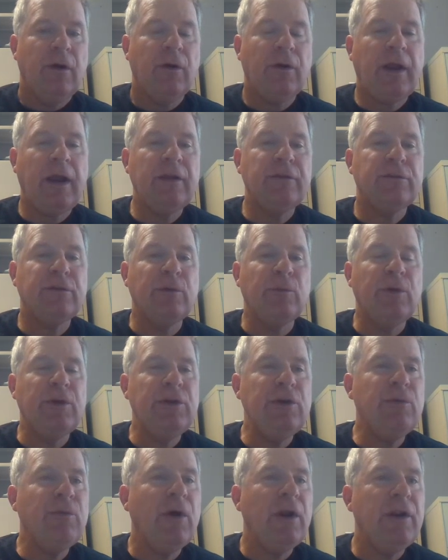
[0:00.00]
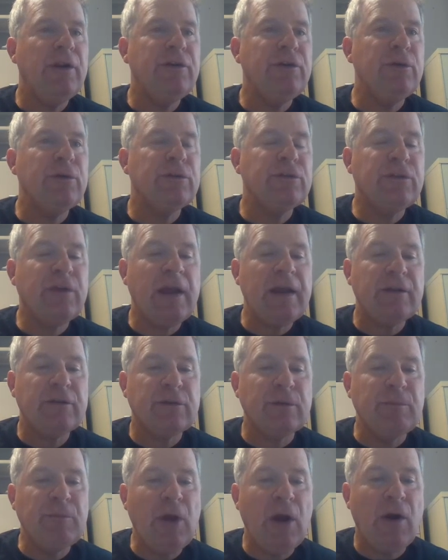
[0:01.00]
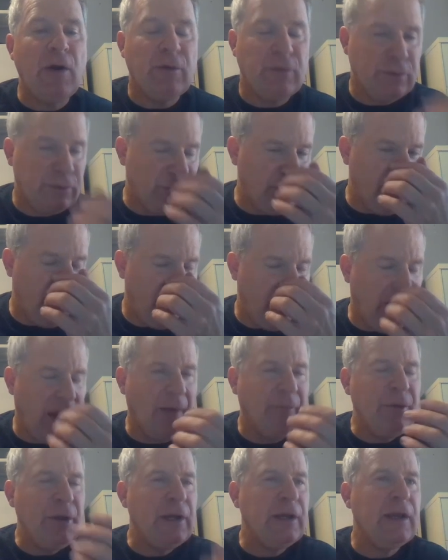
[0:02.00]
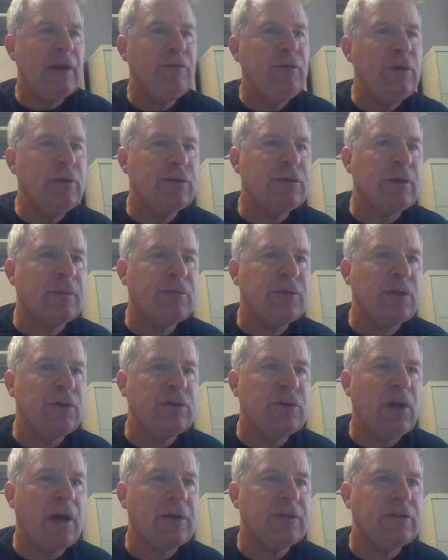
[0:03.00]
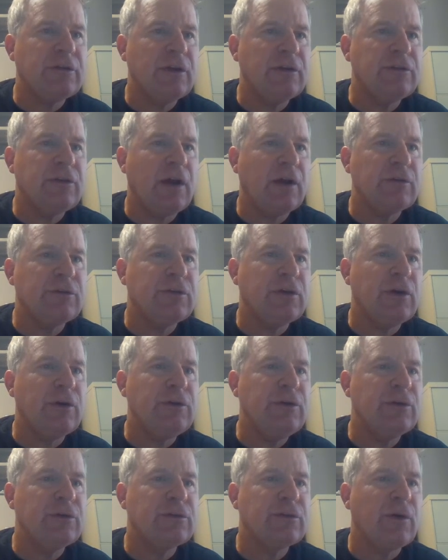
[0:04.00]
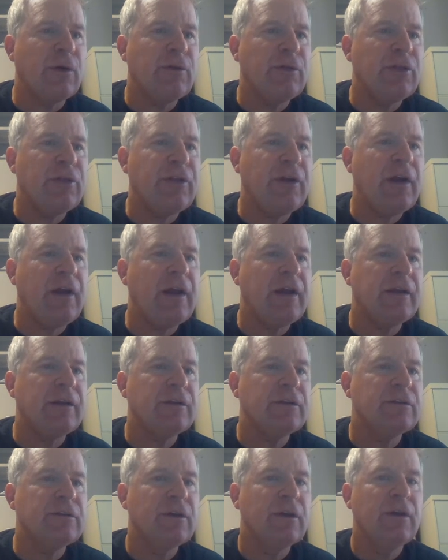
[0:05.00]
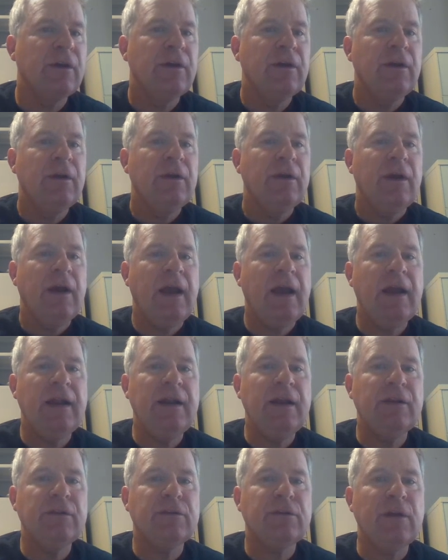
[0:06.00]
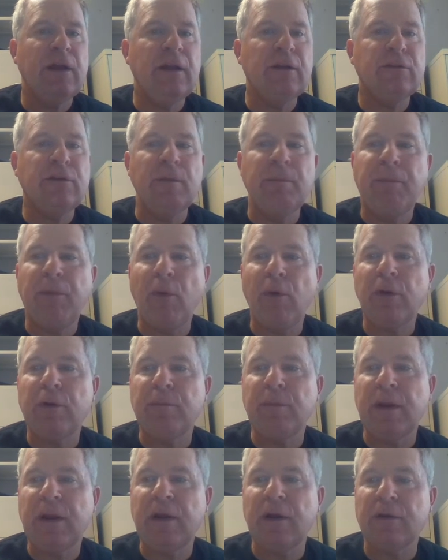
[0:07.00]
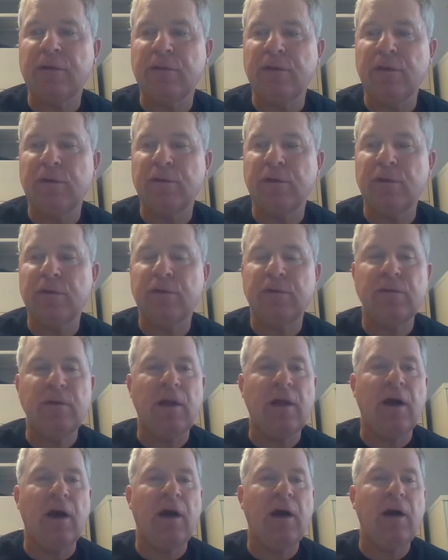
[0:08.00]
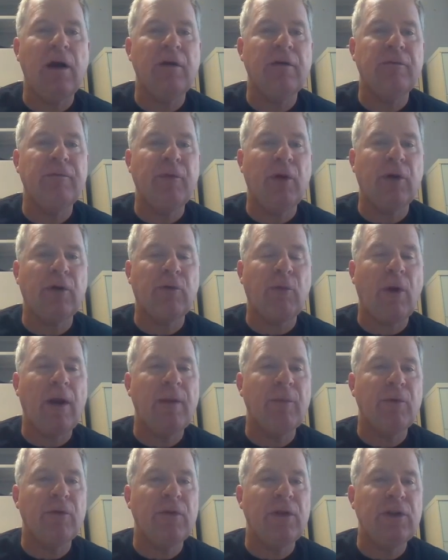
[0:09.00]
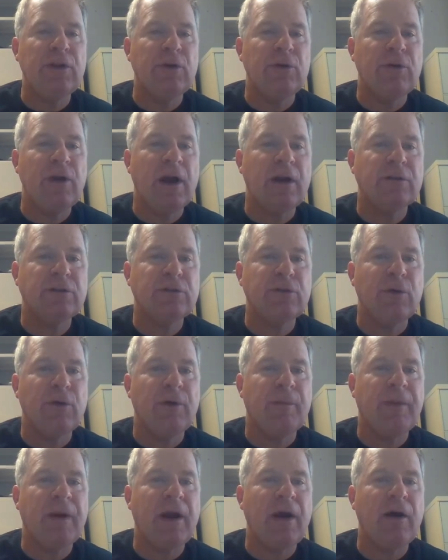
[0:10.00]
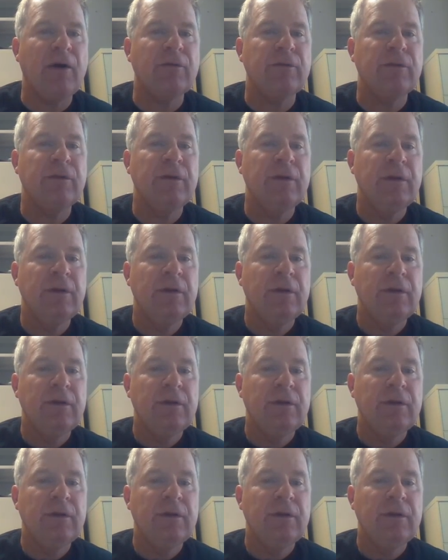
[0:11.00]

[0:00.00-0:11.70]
Okay, so what you want to do is take some notes. I'm going to give you some suggestions. I'll tell you certain things. And it's important because this is grammar that you're not sure about.